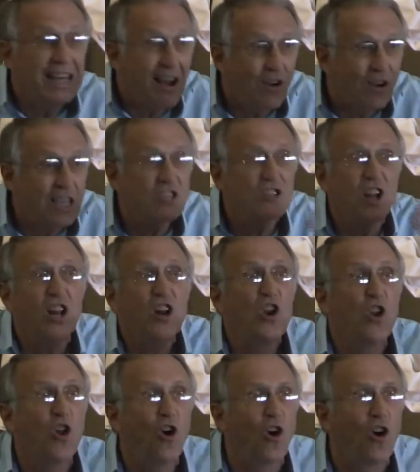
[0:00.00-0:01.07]
No, it's not a
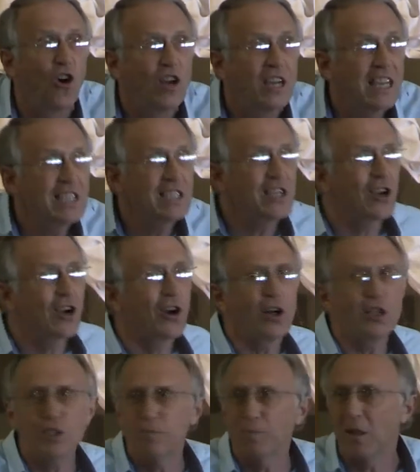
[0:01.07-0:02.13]
law, it's the
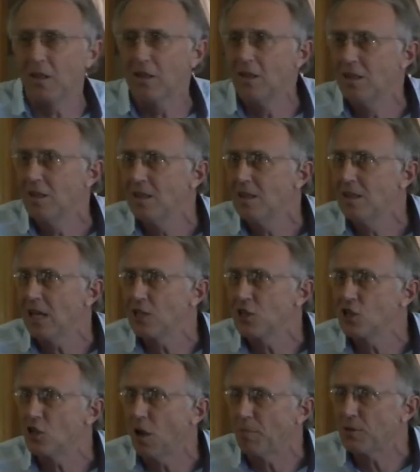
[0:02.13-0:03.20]
gospel that
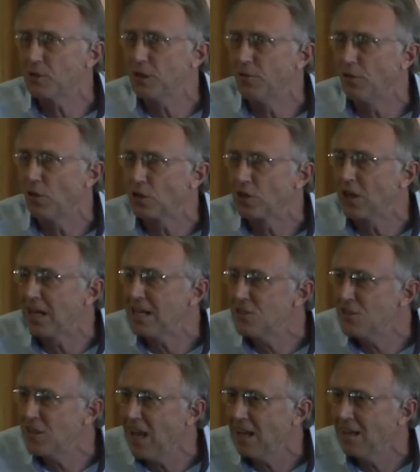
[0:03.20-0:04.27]
stops divorce. Do you
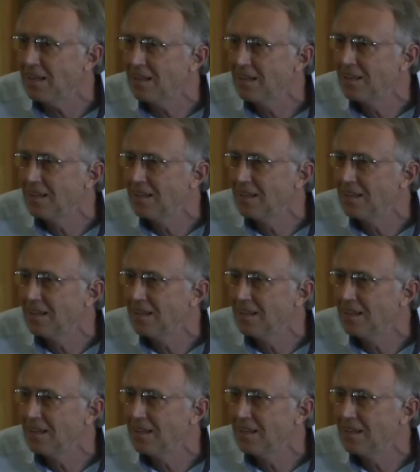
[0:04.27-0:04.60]
understand?